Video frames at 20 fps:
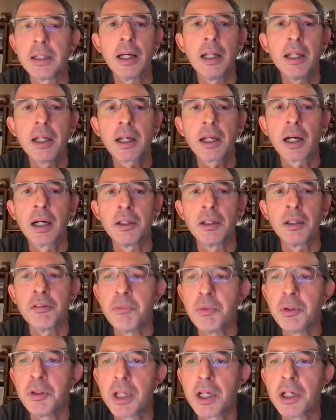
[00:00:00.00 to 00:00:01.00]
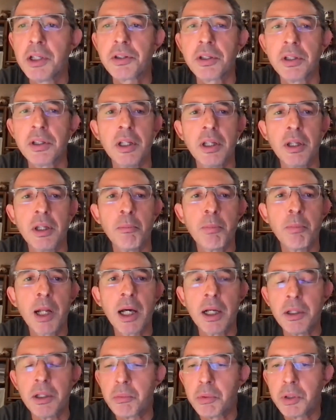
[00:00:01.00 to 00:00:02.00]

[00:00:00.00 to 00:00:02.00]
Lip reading: any kind of mutation in the plant,